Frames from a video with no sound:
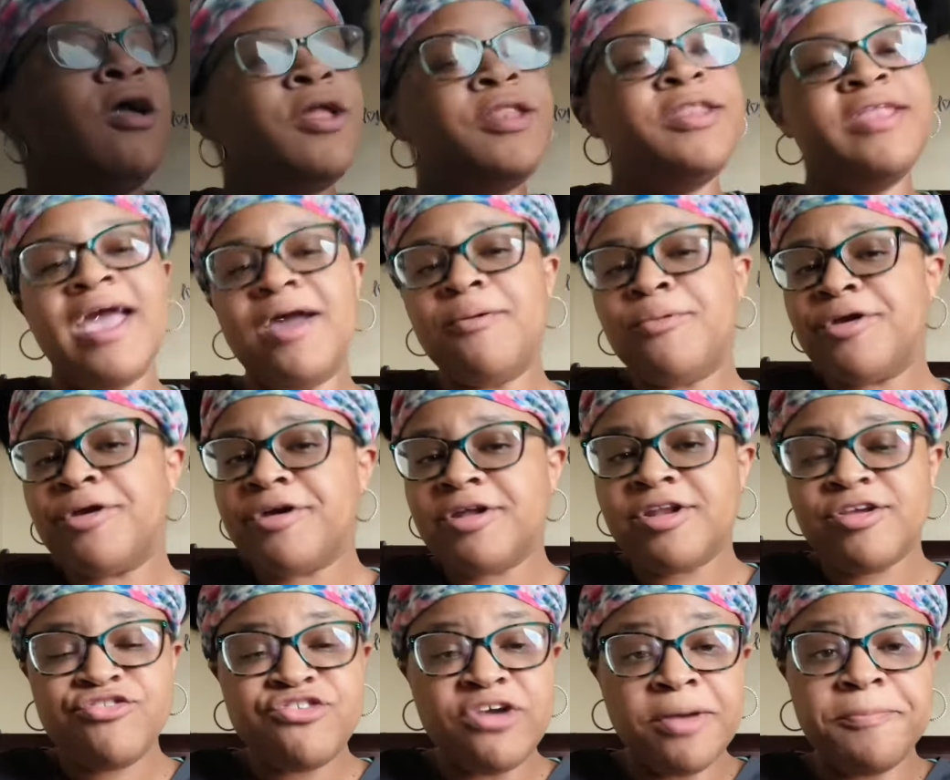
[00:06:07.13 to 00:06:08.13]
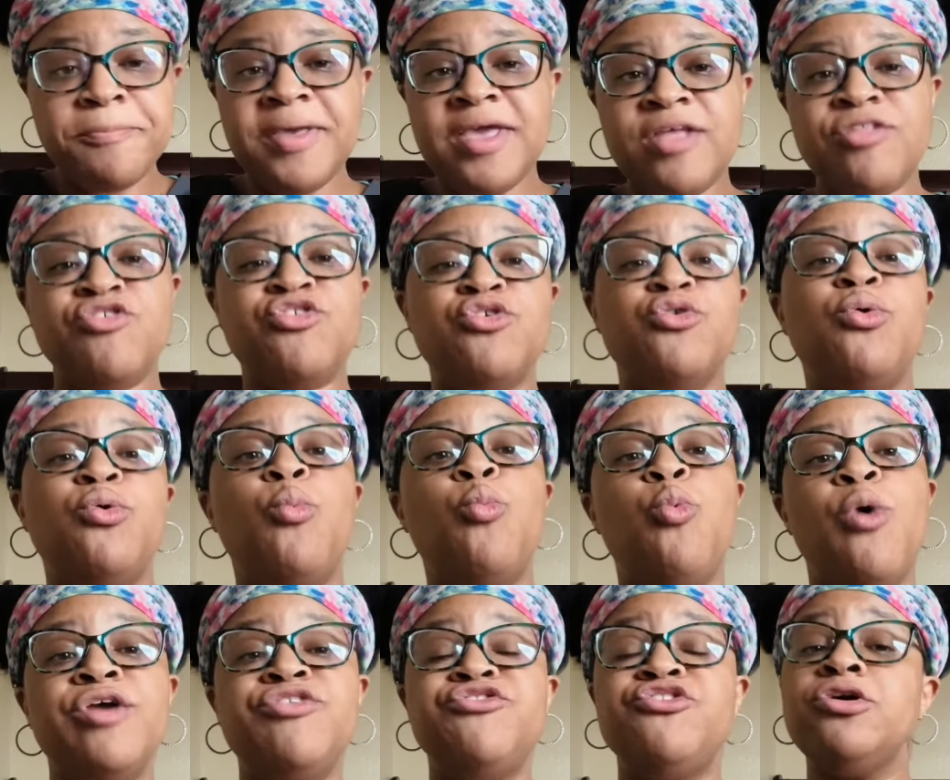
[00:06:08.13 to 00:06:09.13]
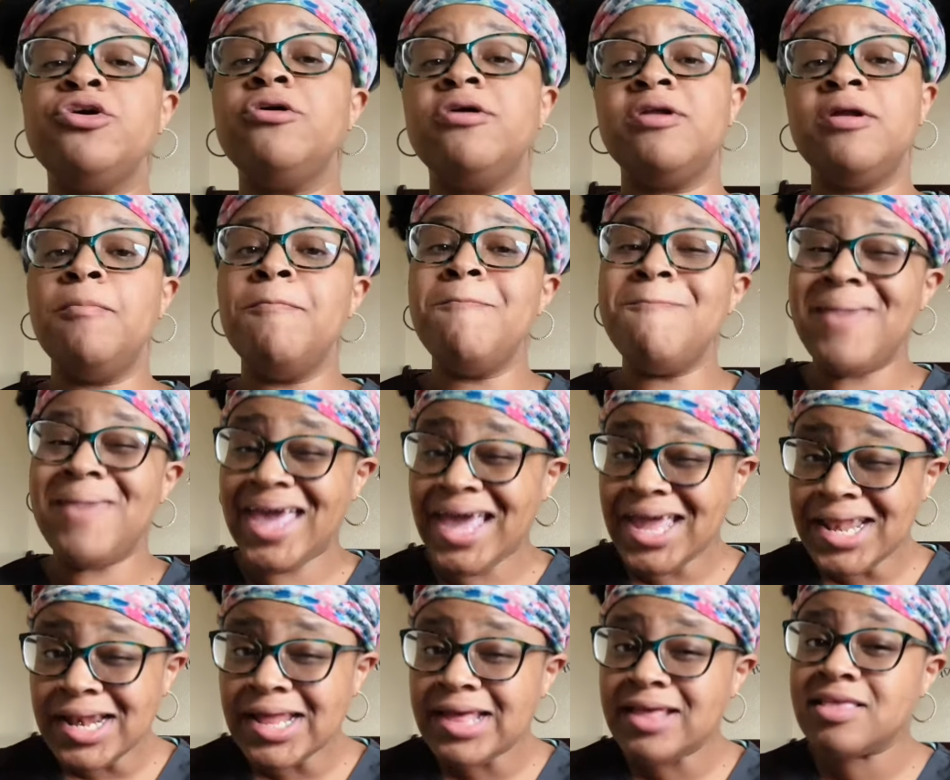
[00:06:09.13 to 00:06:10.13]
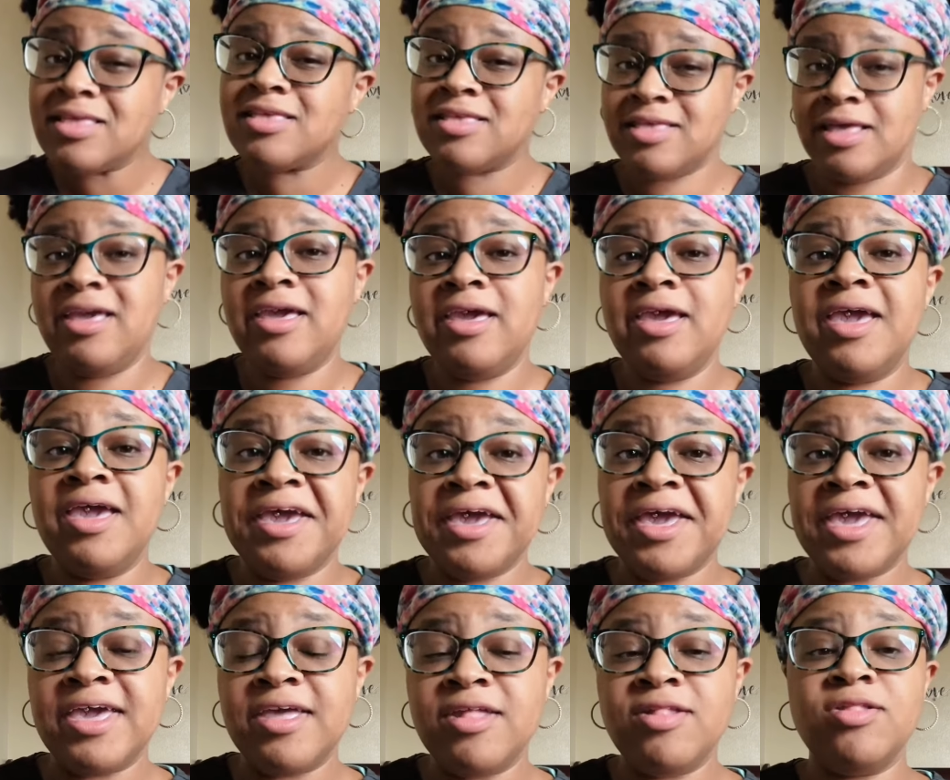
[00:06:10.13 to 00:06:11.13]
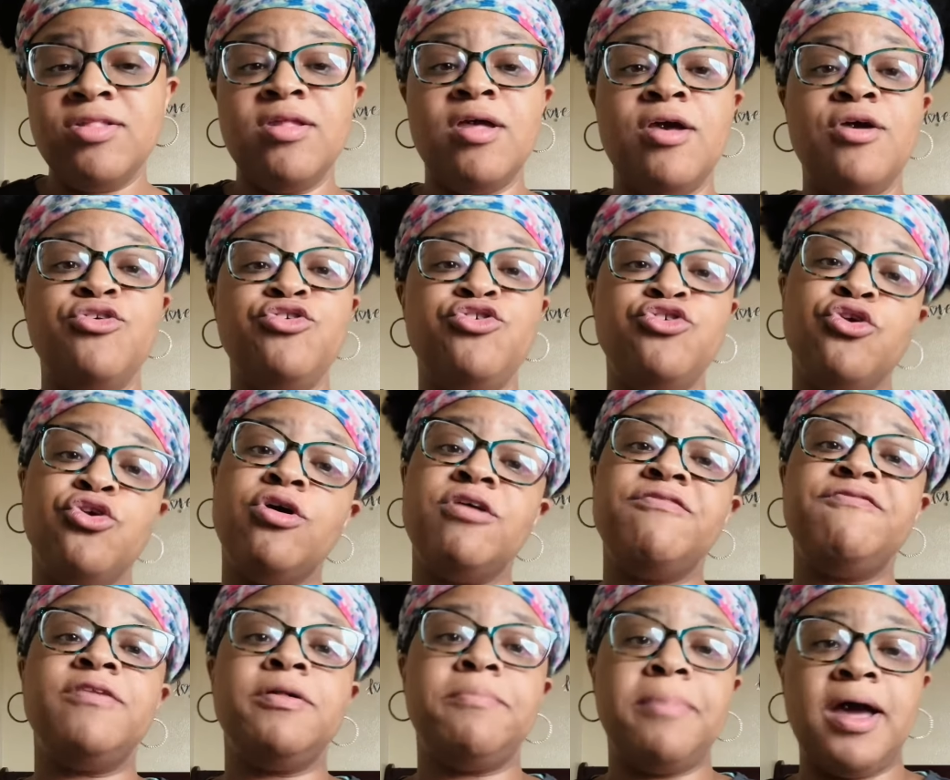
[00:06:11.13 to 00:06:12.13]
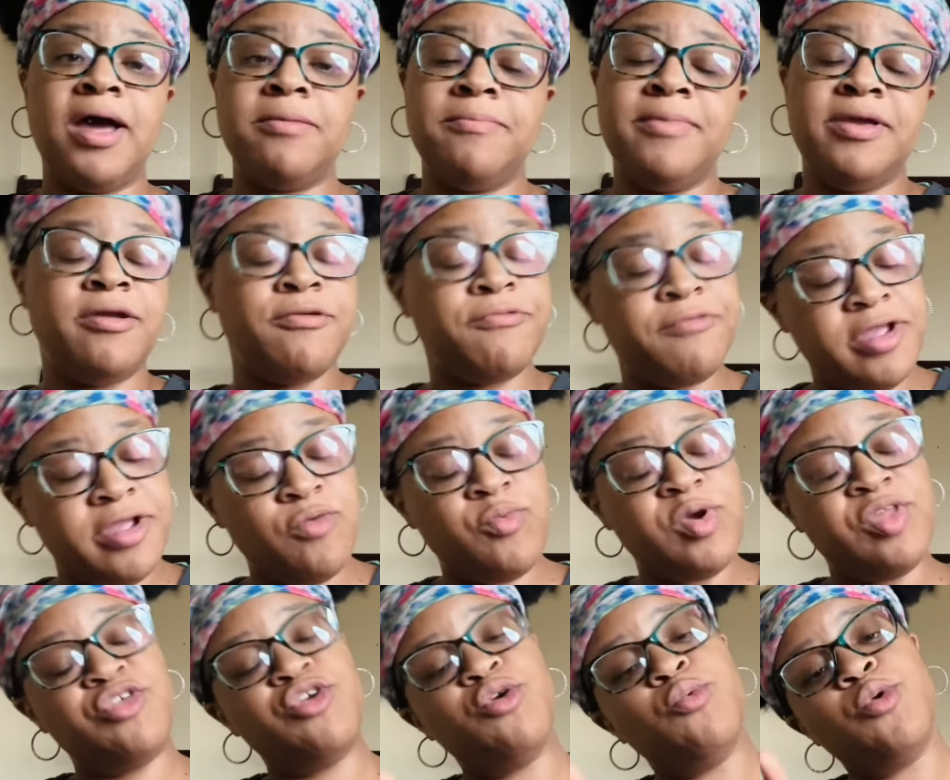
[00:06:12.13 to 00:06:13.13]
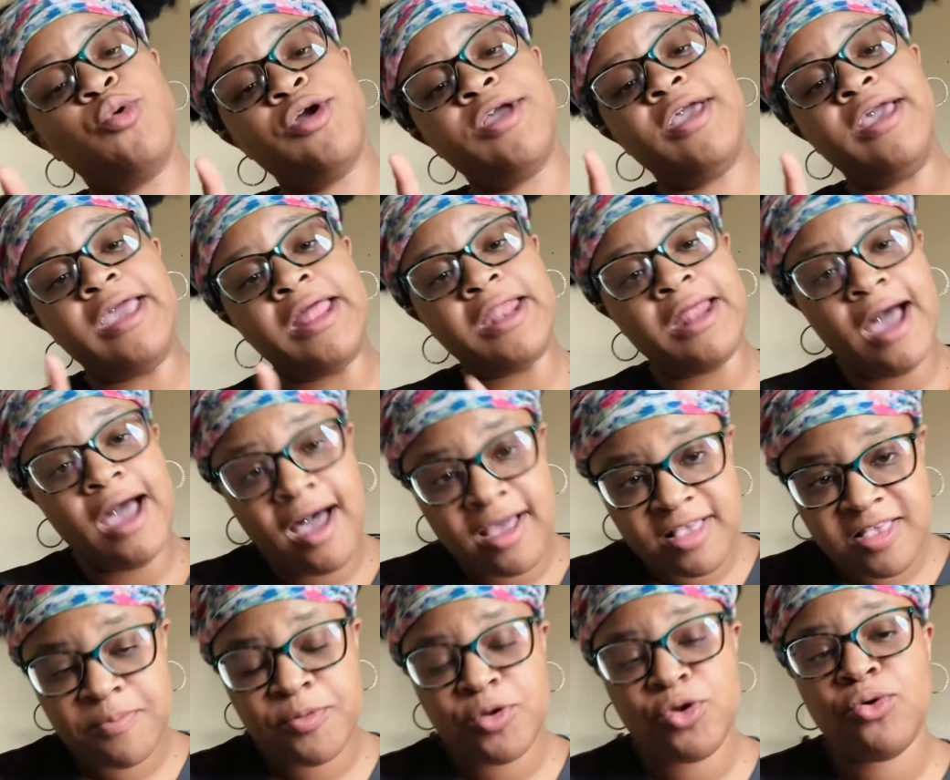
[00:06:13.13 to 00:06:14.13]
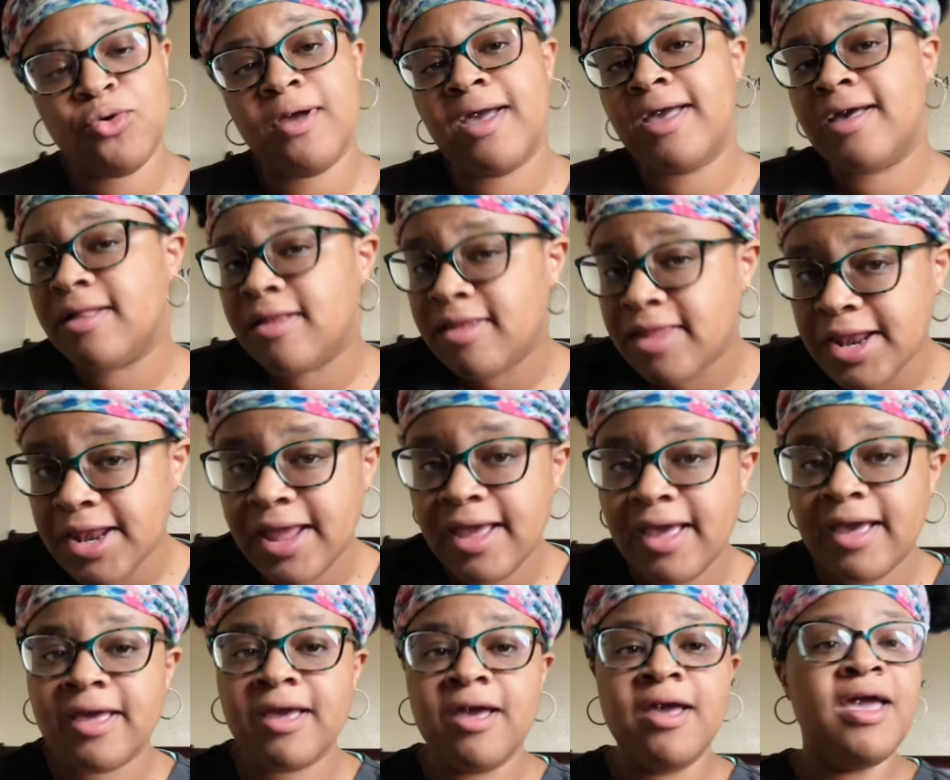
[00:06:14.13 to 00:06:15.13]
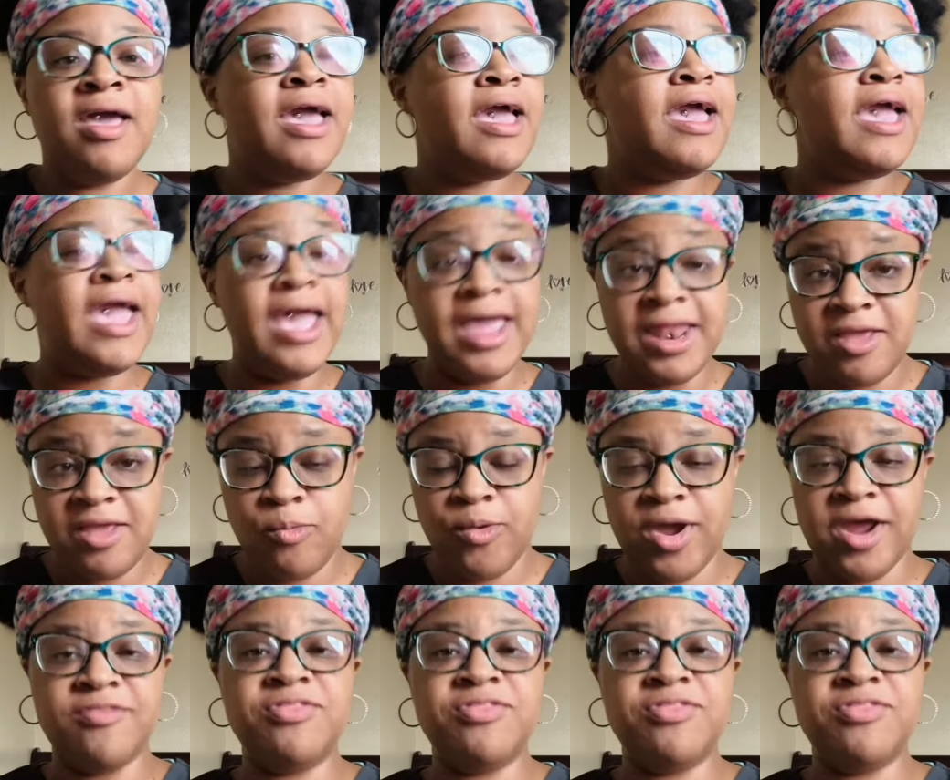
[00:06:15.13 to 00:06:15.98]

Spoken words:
Now we're going to jump into what you're going to mainly see in your phlebotomy career, whether you're working in a hospital, a clinic, anywhere.